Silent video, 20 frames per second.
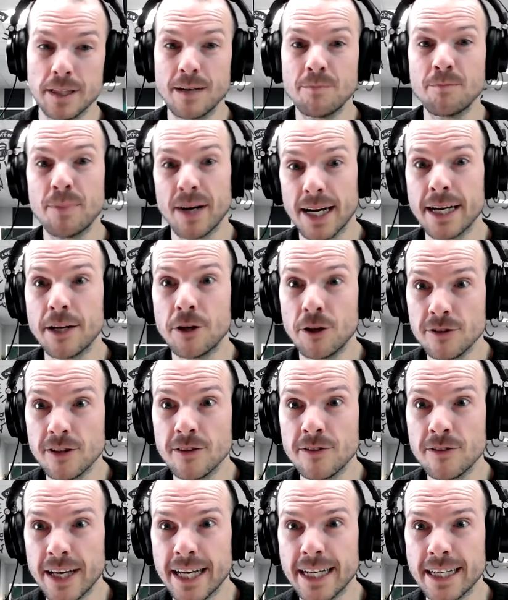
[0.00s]
they buy
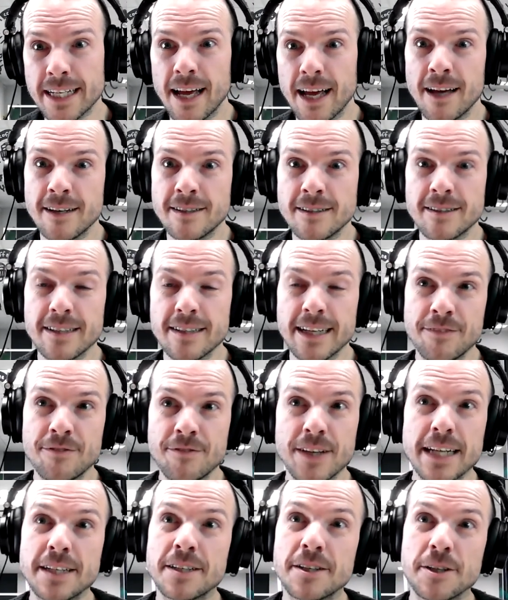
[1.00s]
another thing? And
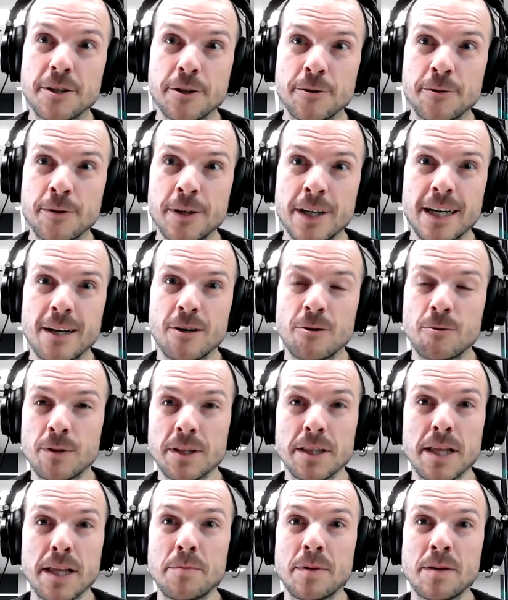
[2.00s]
if they do,
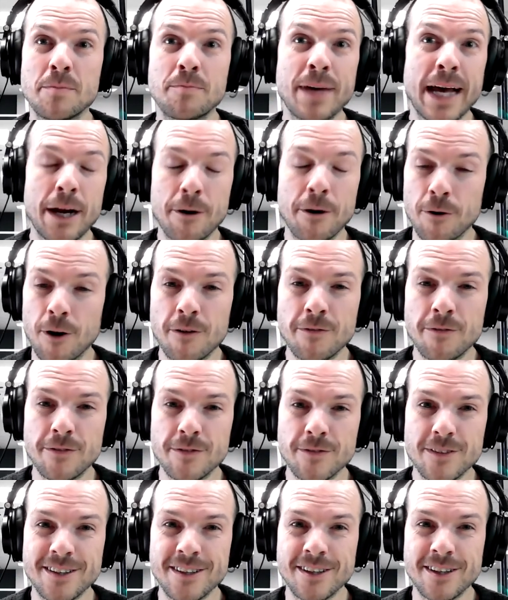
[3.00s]
will they be better off
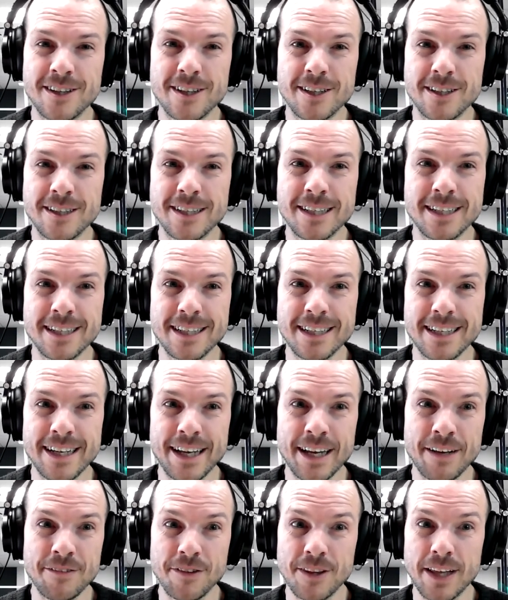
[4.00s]
than
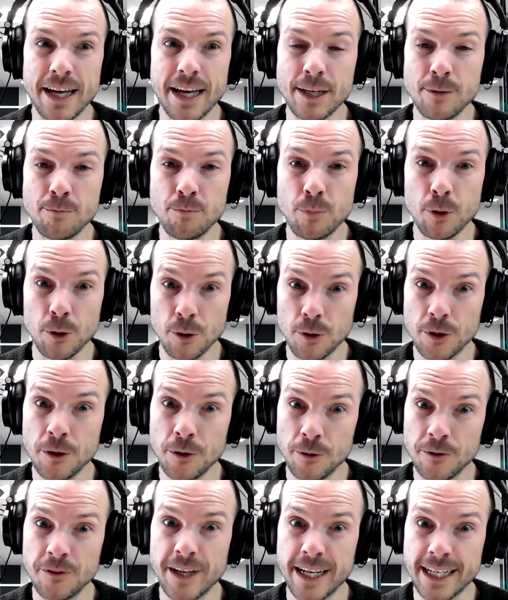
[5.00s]
if they bought
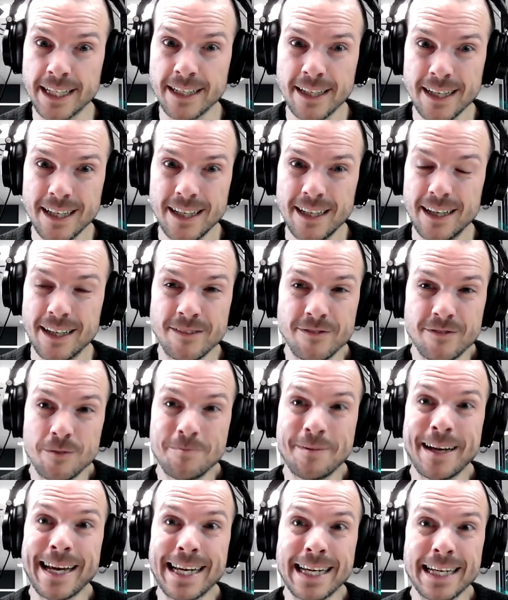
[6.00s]
your thing? And
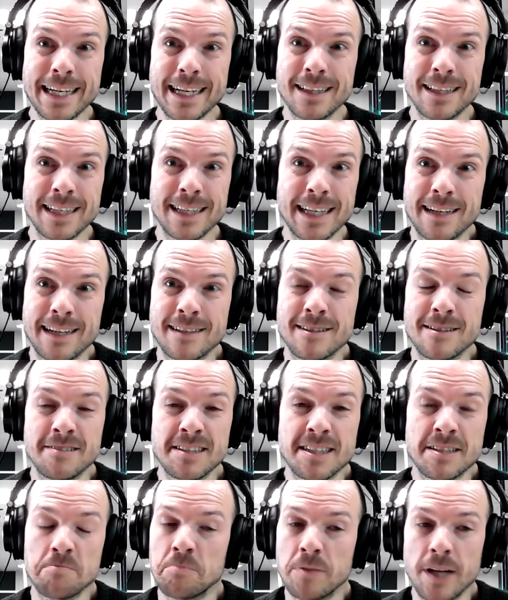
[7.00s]
for me, the answer
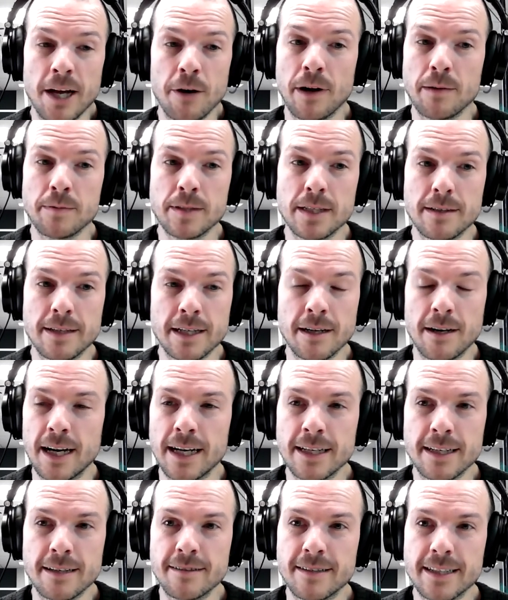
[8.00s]
is no, absolutely
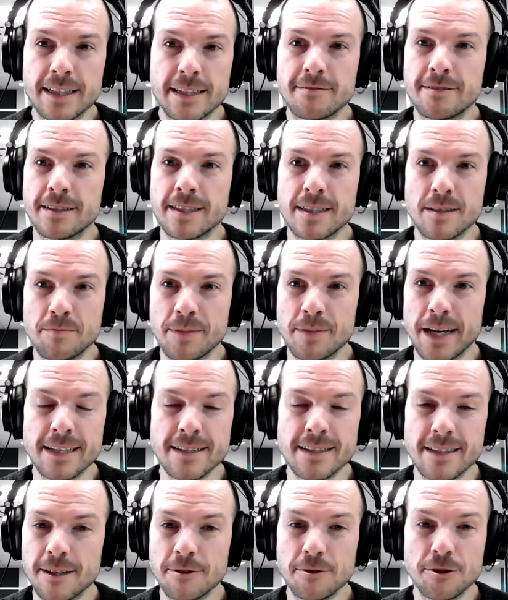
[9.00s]
not. I don't think there is a better
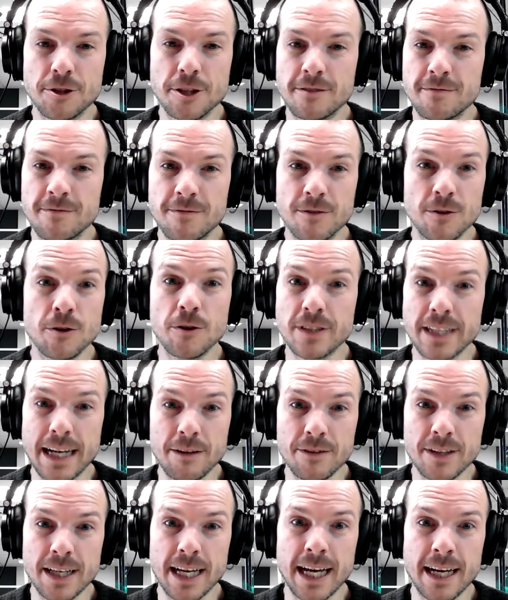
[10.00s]
solution for us
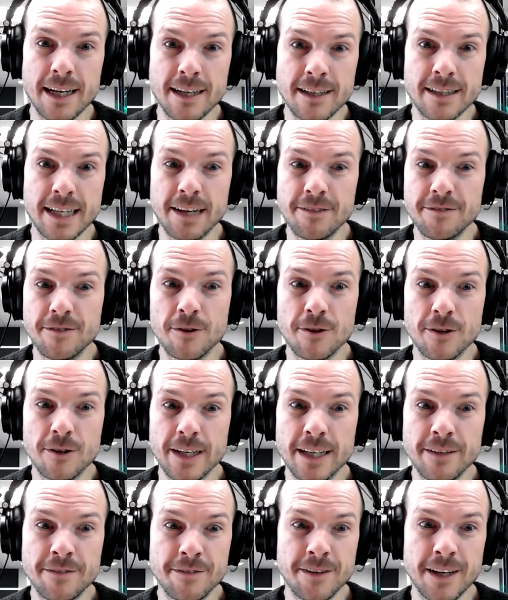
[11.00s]
out there. And therefore,
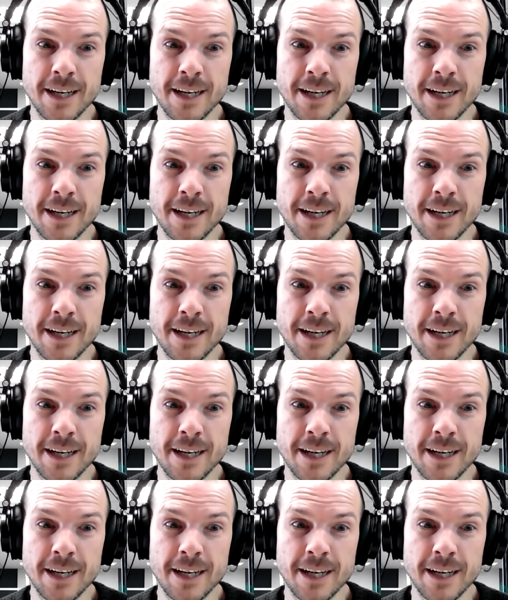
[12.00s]
if